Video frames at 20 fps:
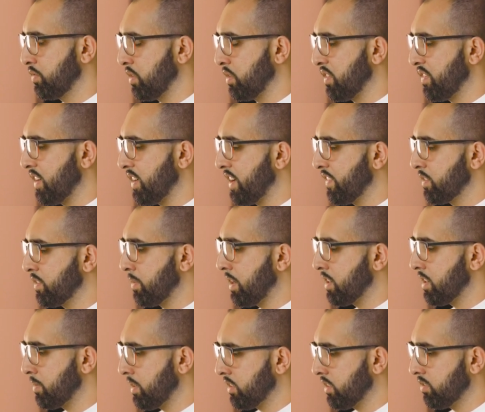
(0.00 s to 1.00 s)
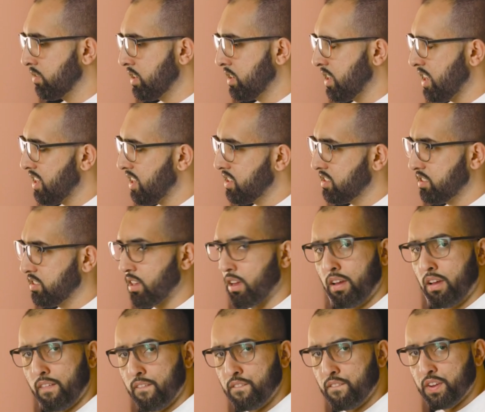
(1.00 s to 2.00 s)
45 divided by 3 is...
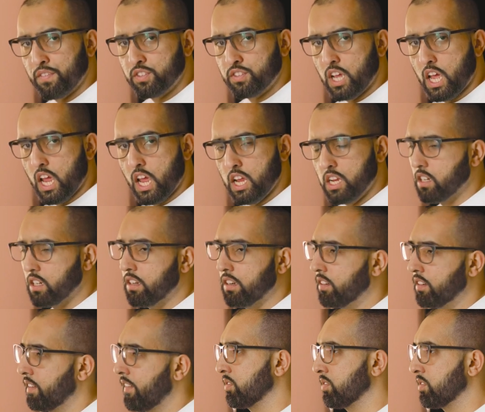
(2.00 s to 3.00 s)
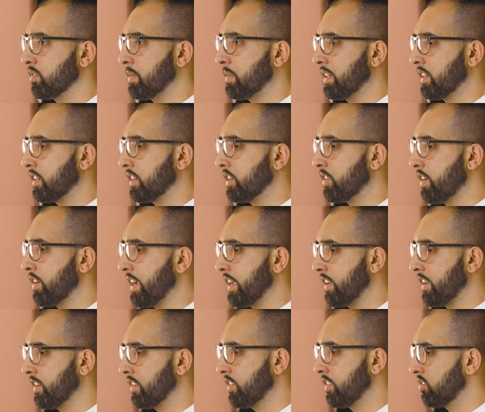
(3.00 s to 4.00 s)
15! You want to make it
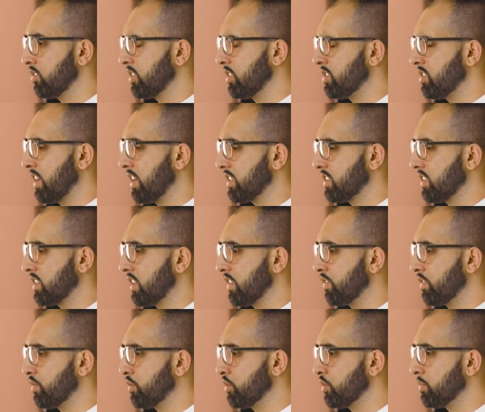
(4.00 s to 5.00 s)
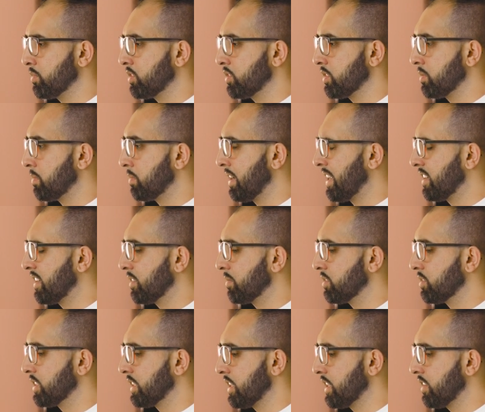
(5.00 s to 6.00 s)
grey, so then you actually have room to blend them
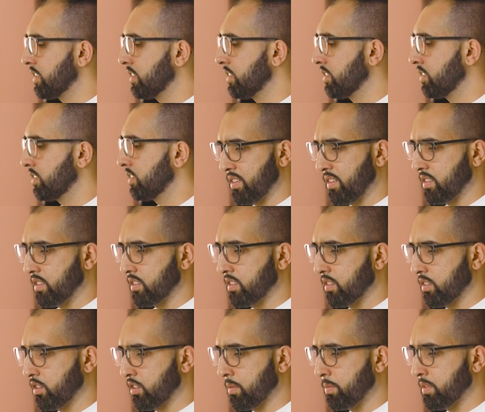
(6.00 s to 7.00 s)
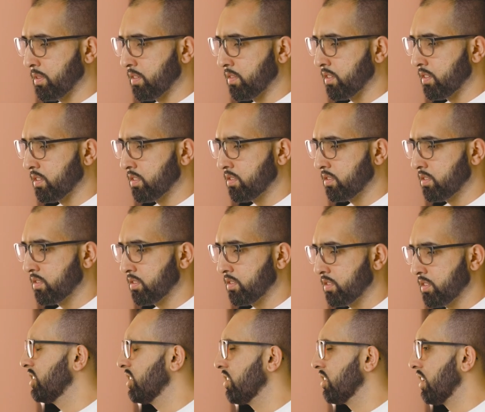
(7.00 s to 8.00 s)
together. If I did a copy of this,
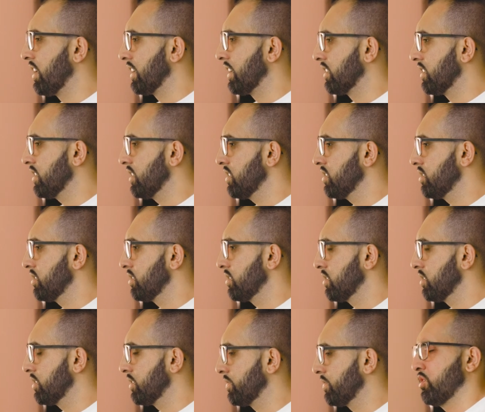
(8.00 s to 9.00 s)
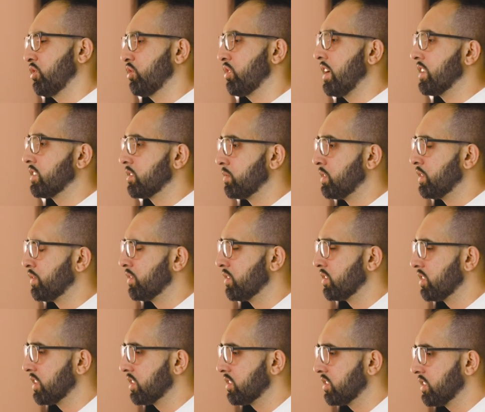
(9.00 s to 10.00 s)
go like this. Just trying some different
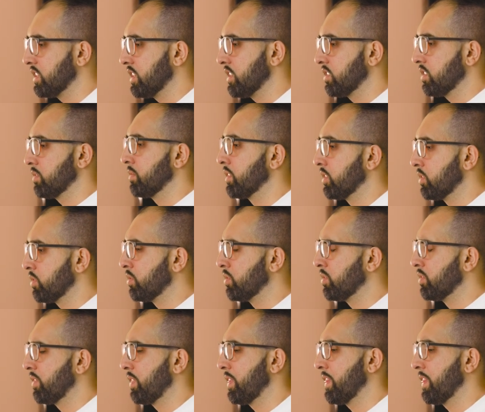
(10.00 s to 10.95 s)
things to get something cool.